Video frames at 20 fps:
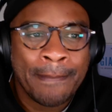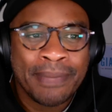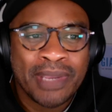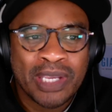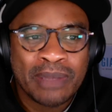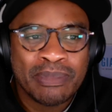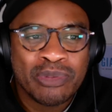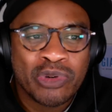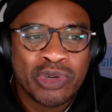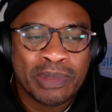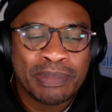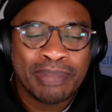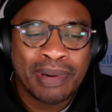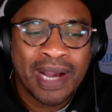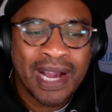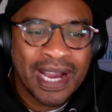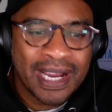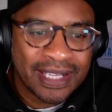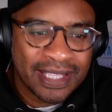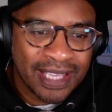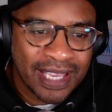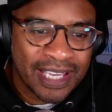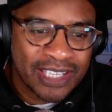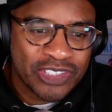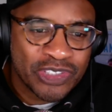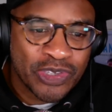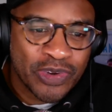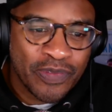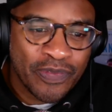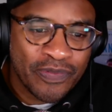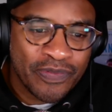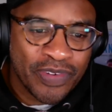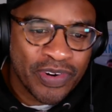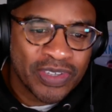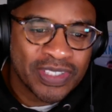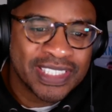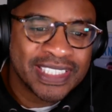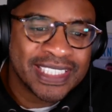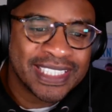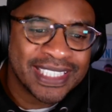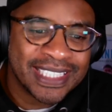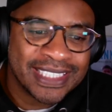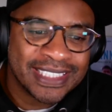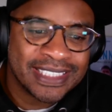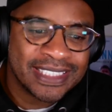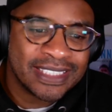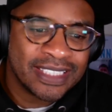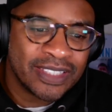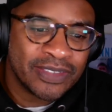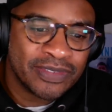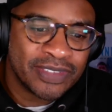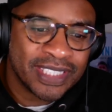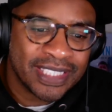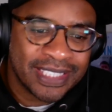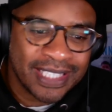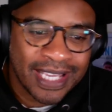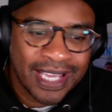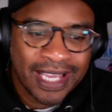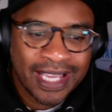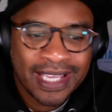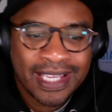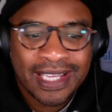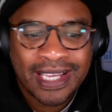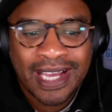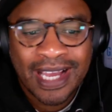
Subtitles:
Big Board podcast your first listen of the day.